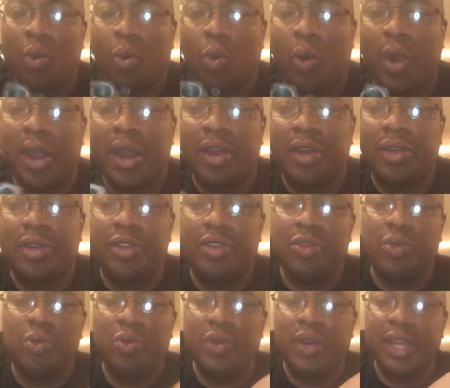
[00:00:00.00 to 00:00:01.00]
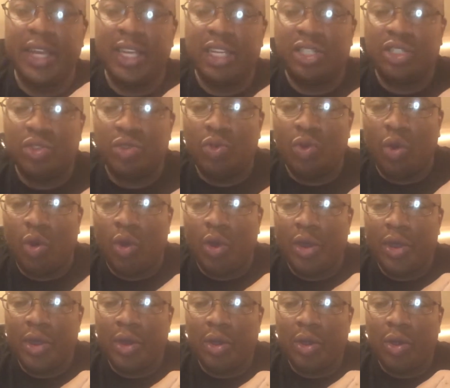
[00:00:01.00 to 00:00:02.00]
where you need to
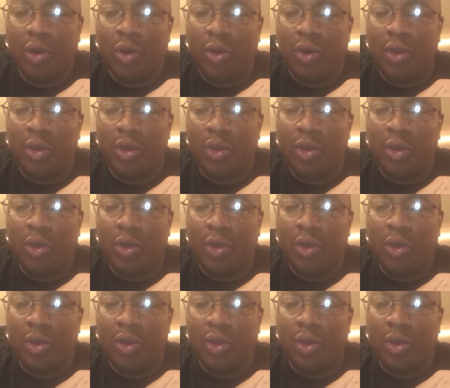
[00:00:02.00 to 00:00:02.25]
oil